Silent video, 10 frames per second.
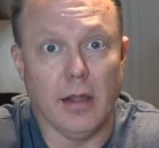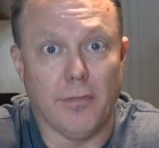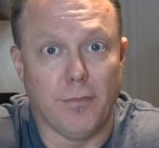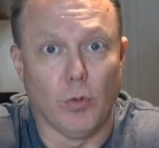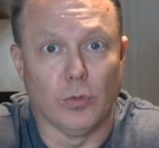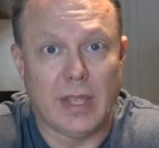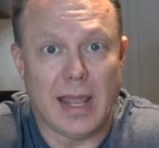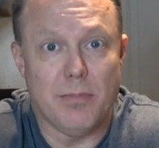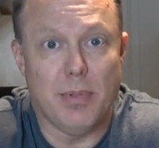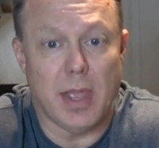full
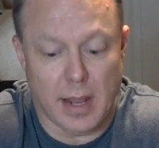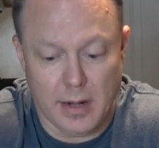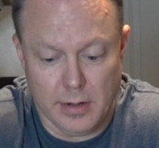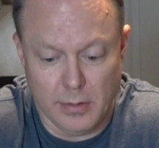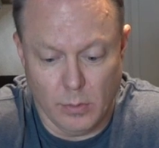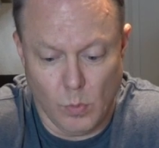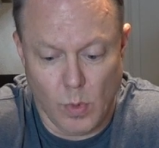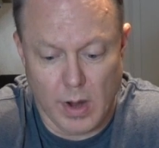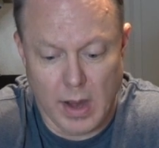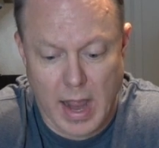10-bit,
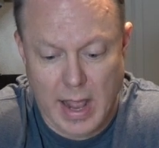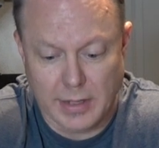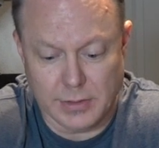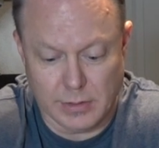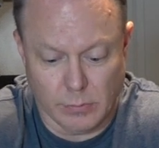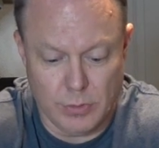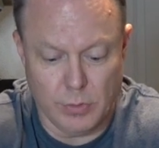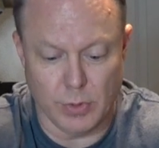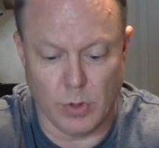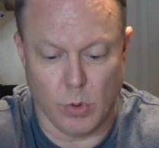whereas when you
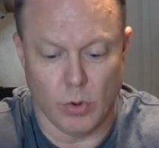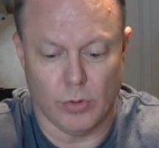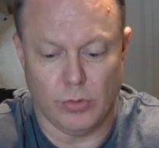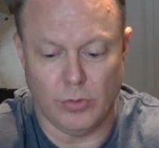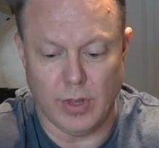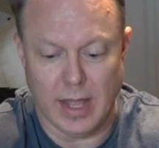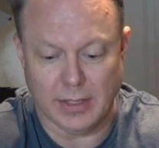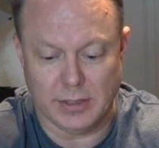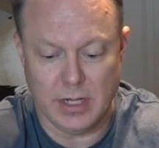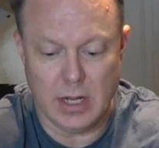record to the
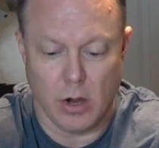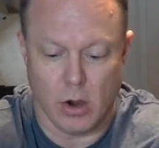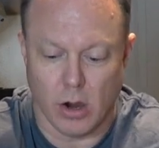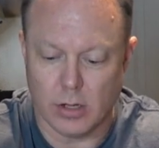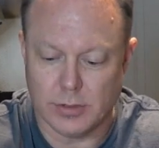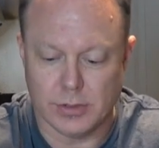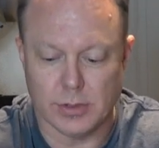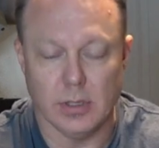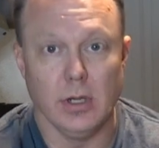SD cards